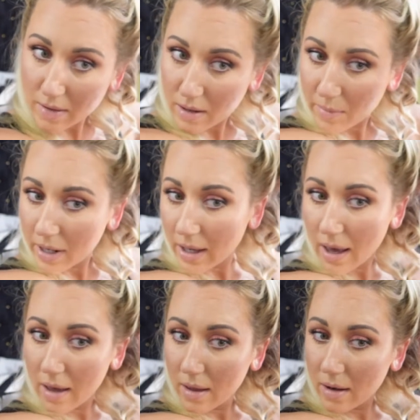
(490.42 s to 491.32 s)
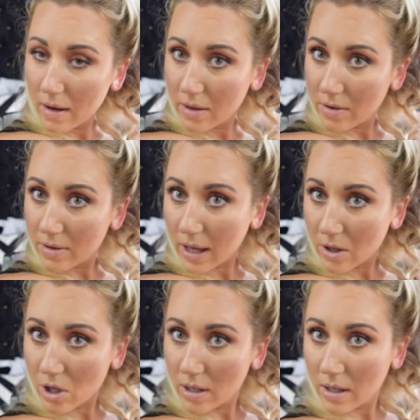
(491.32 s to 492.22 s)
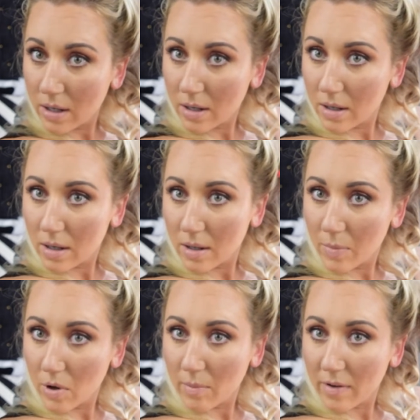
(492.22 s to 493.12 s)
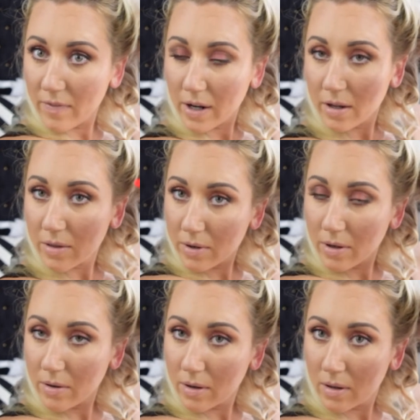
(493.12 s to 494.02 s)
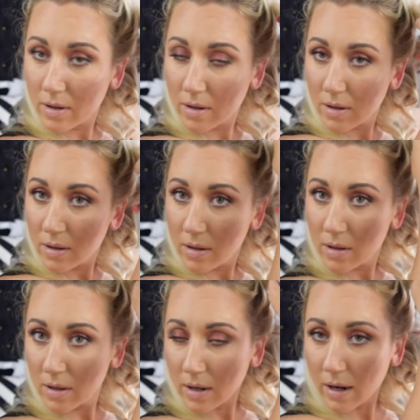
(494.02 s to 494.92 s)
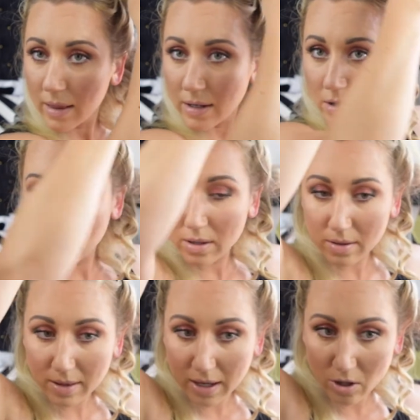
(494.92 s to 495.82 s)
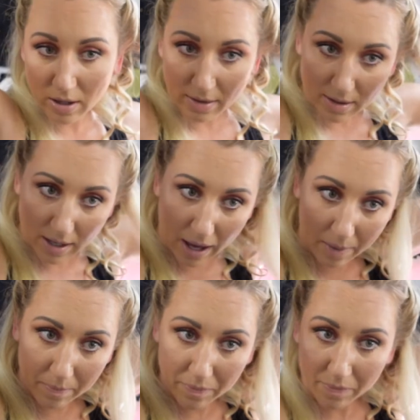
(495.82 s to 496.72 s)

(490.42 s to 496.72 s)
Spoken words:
I'm going to get another section here, poke my finger through. I like to do little sections at a time.